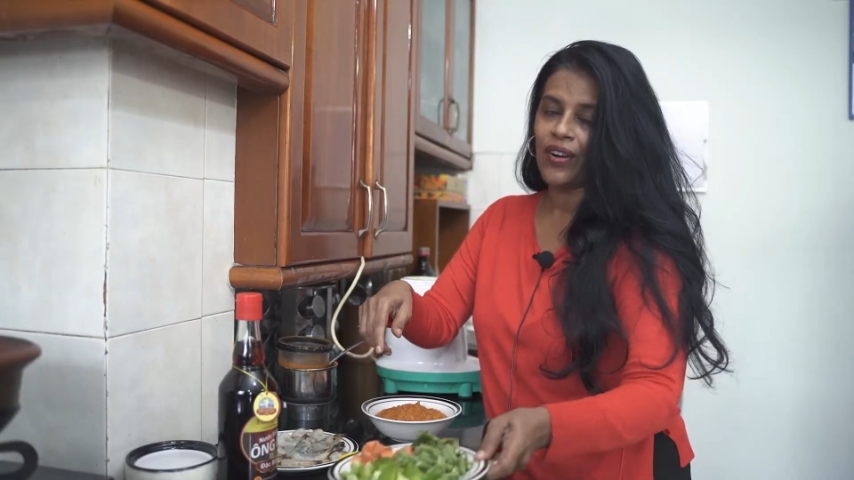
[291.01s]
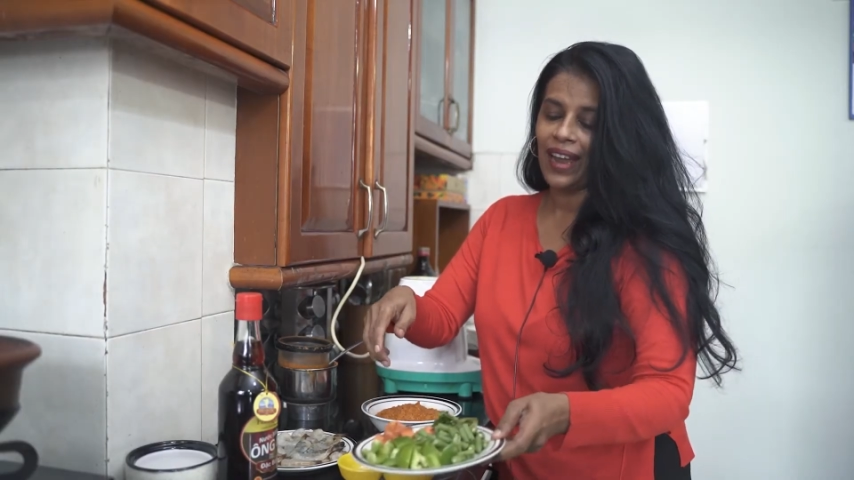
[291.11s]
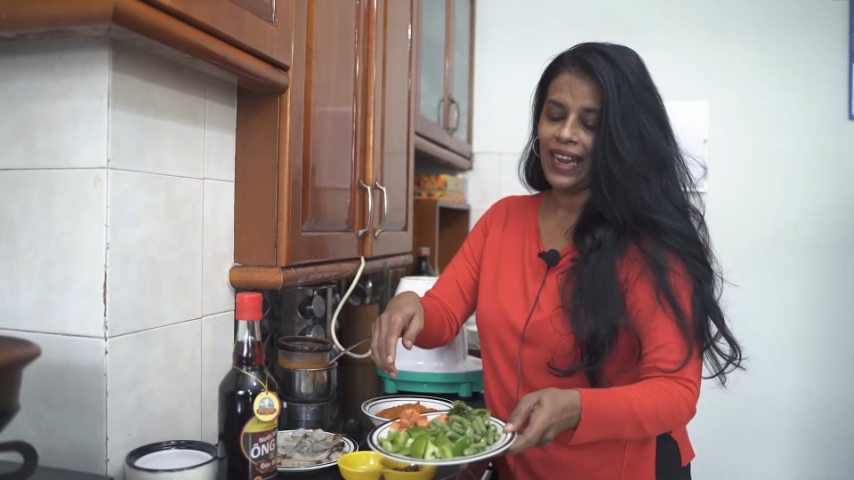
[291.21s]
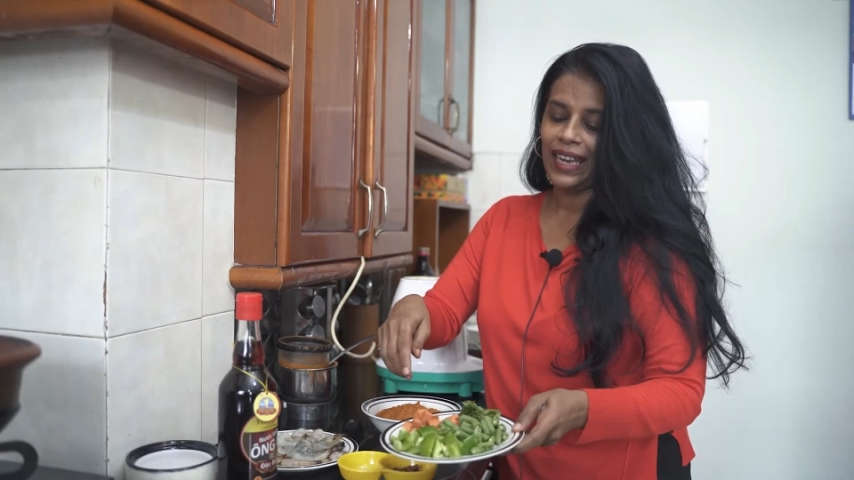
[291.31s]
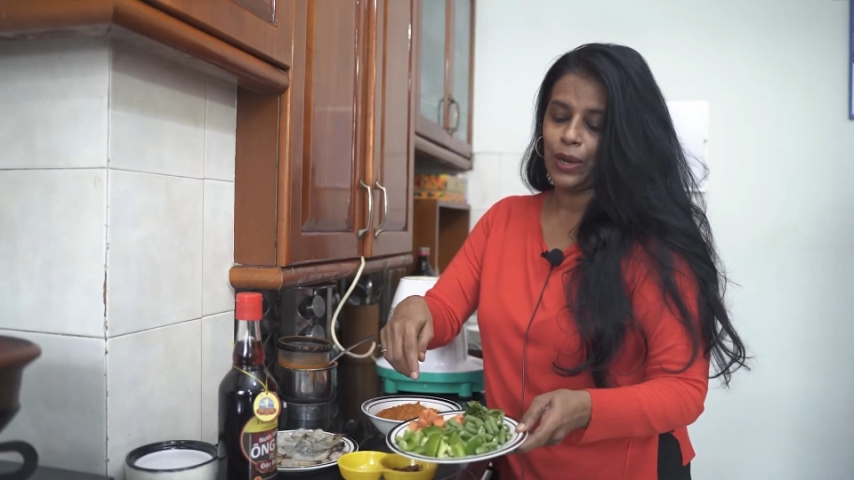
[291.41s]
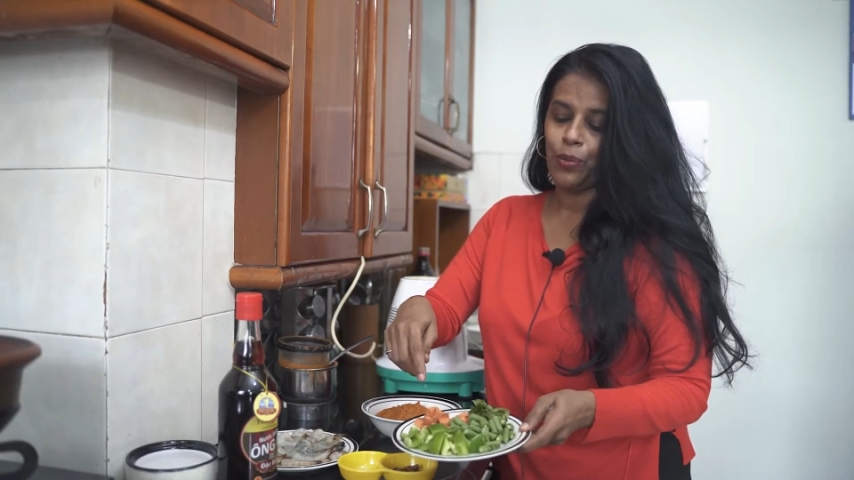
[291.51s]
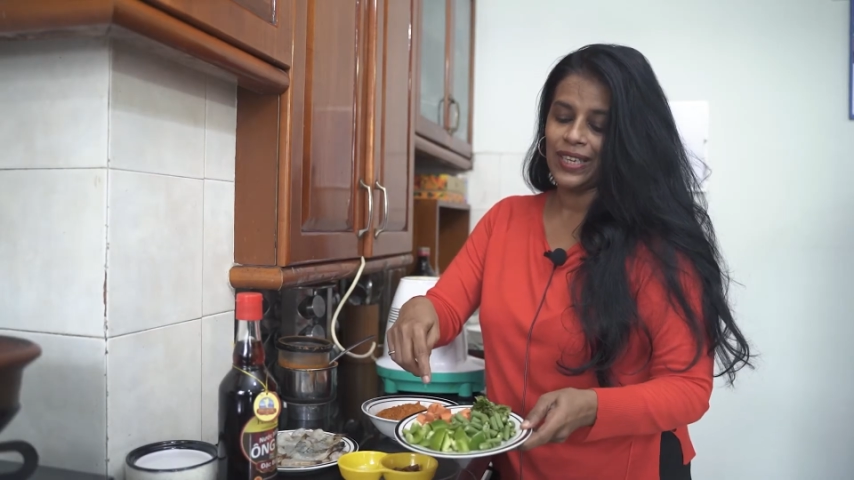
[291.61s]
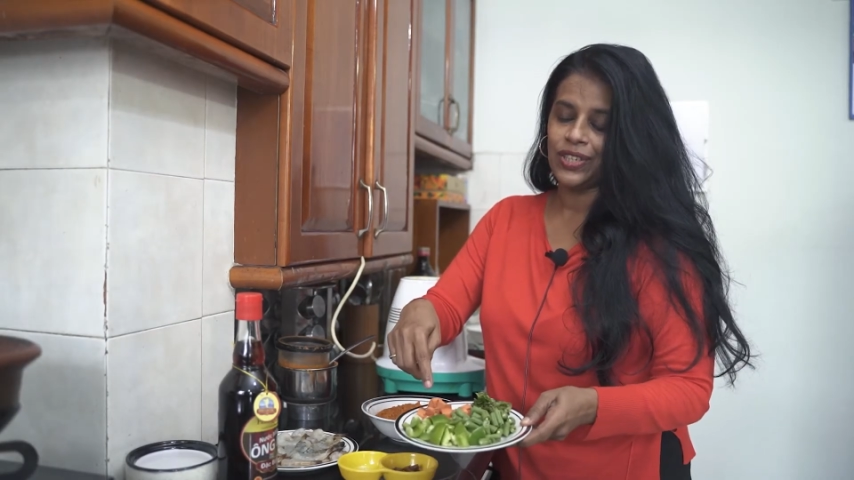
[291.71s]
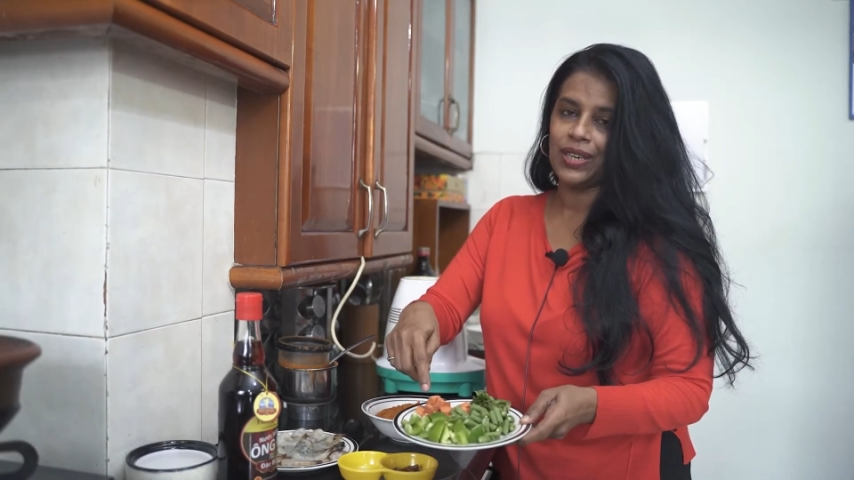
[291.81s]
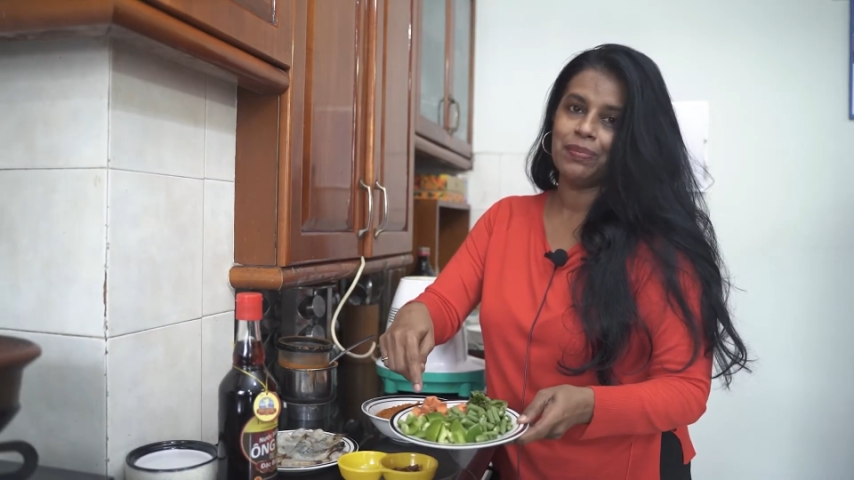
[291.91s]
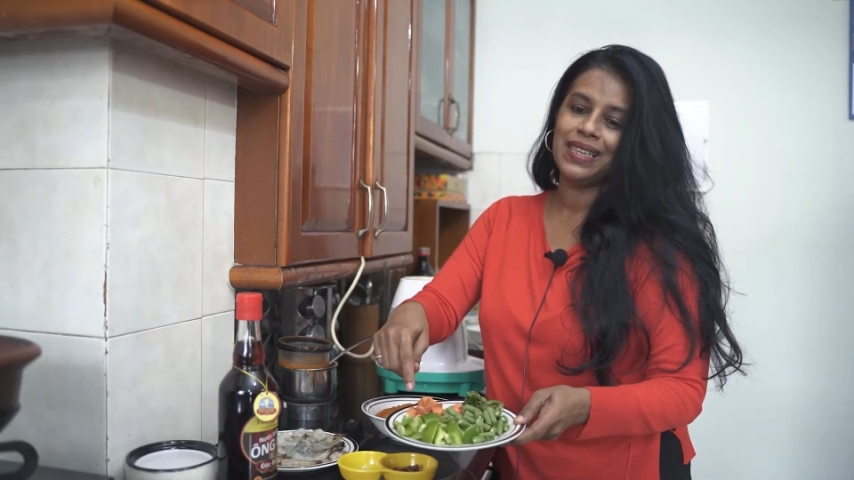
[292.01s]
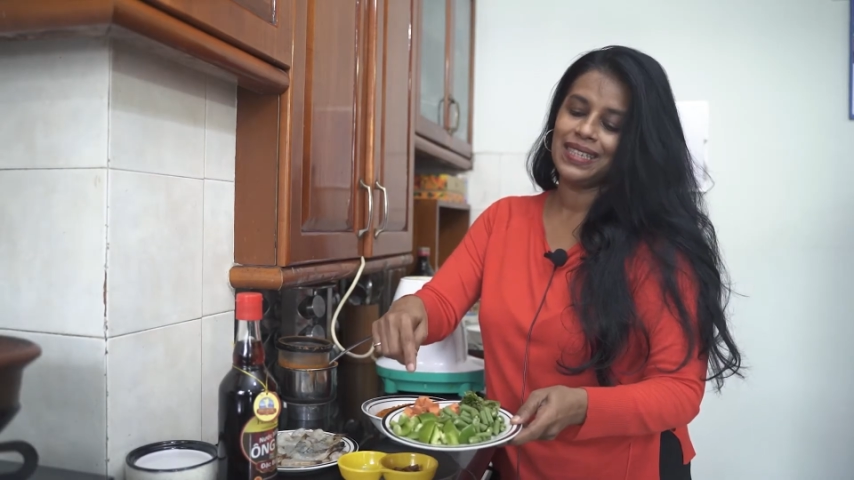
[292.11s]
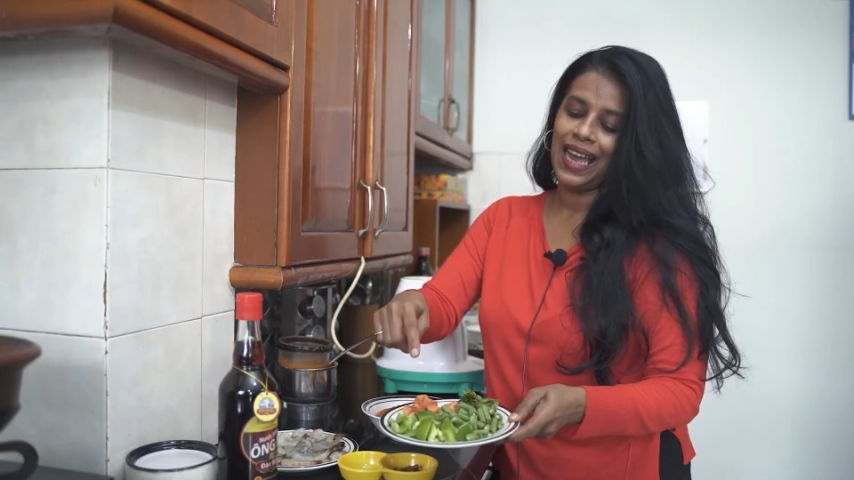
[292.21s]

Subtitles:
organic vegetables.